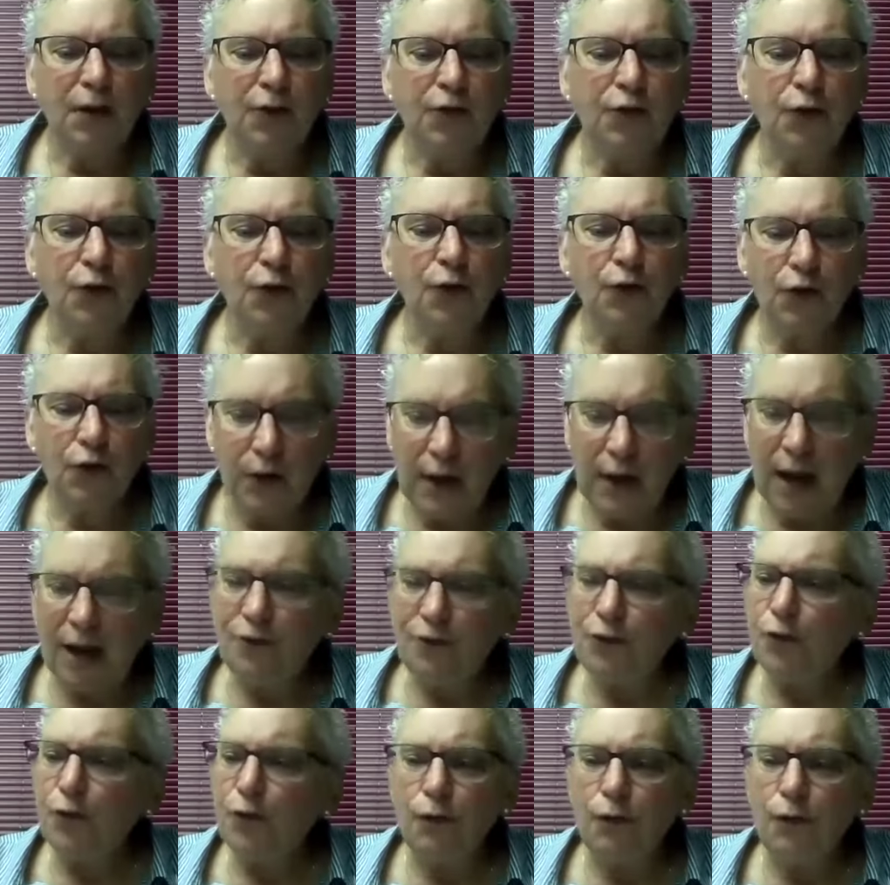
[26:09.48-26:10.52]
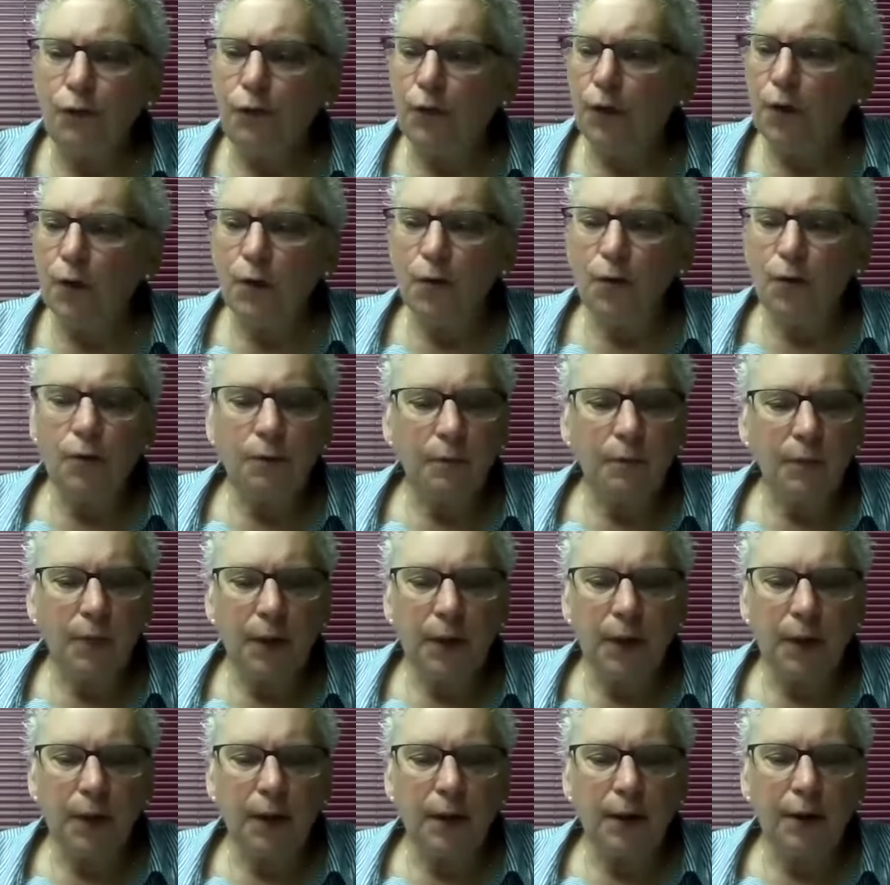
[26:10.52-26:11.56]
So there's a logical flow,
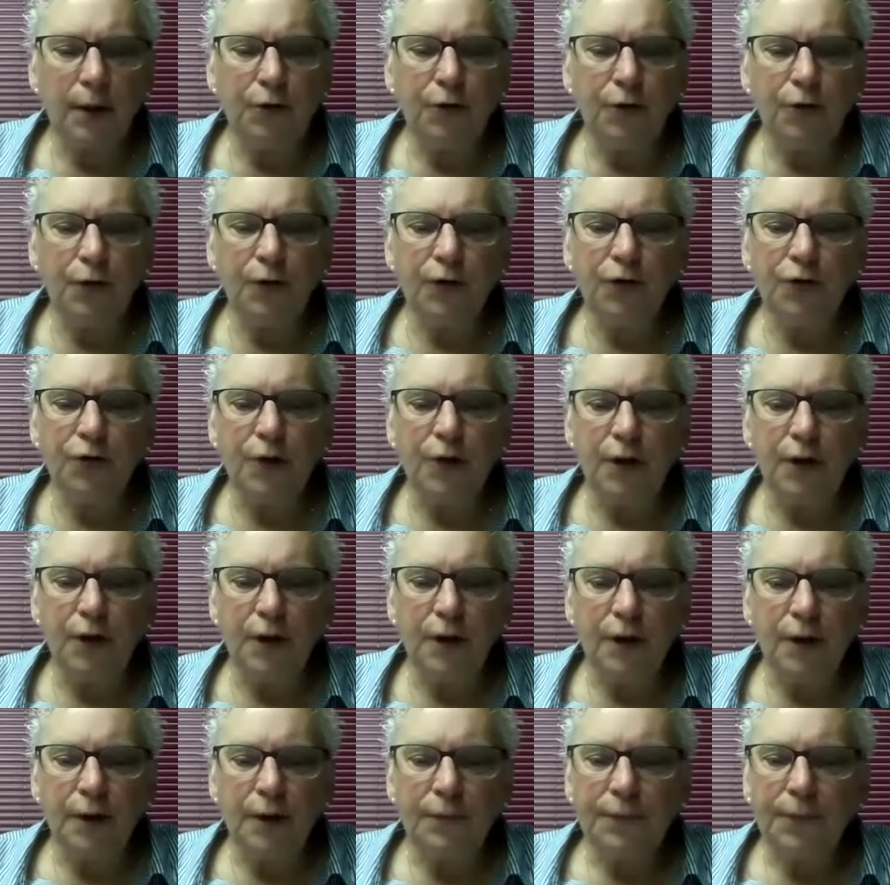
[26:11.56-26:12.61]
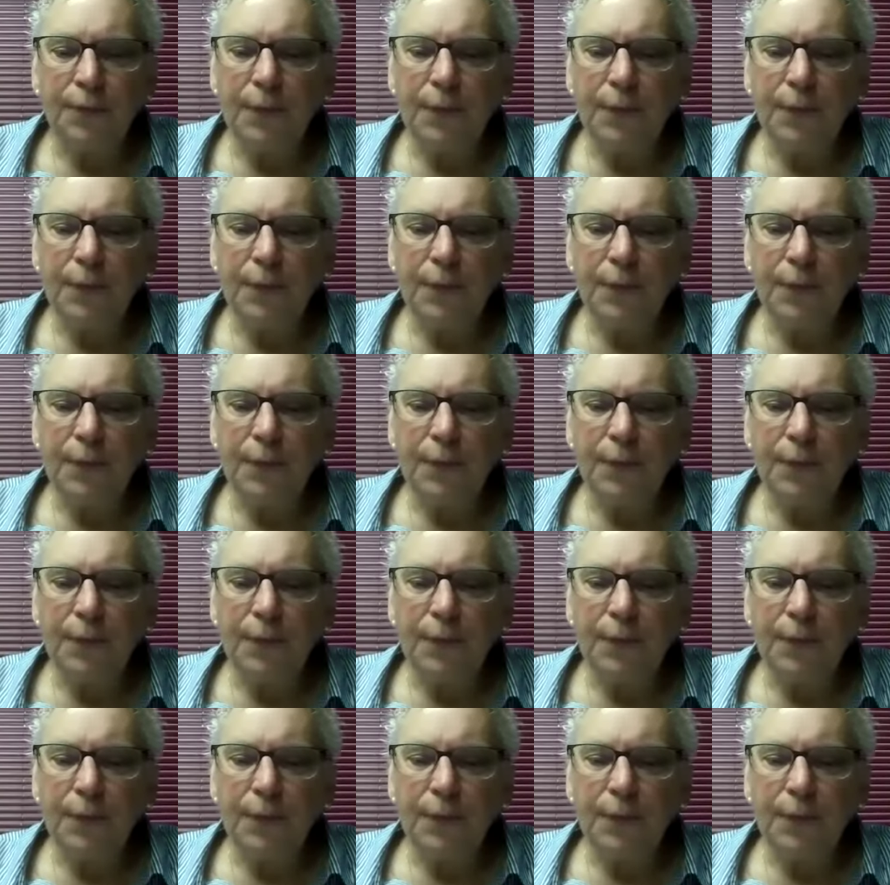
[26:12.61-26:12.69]
as you can see.